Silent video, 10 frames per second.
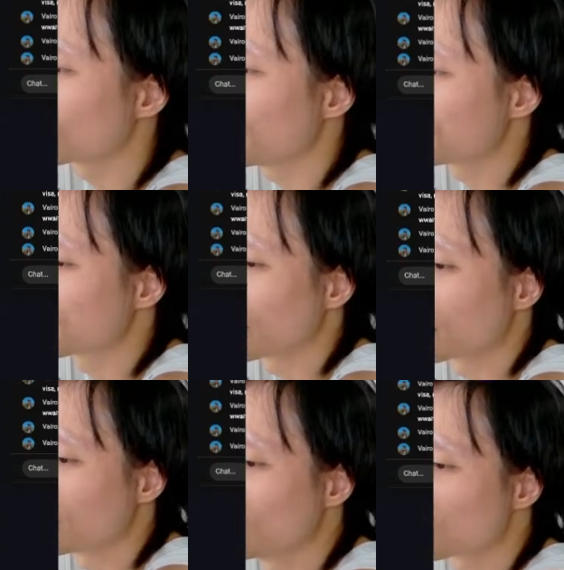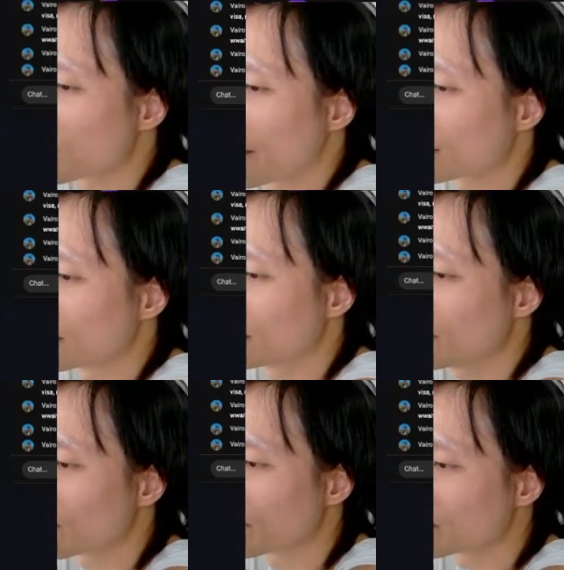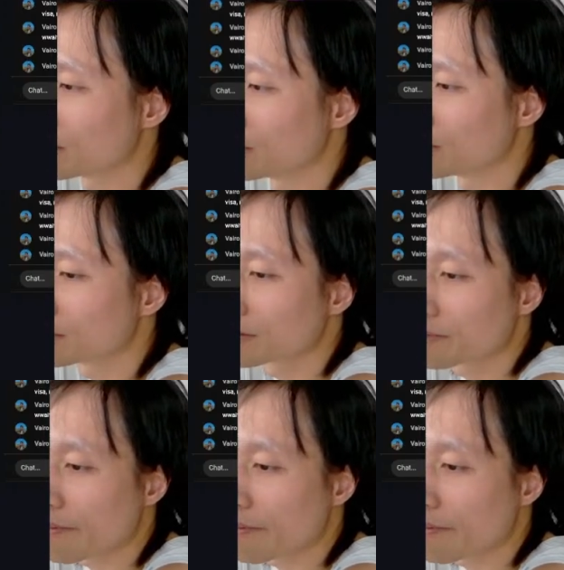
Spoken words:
phrases like use proactively or must be used.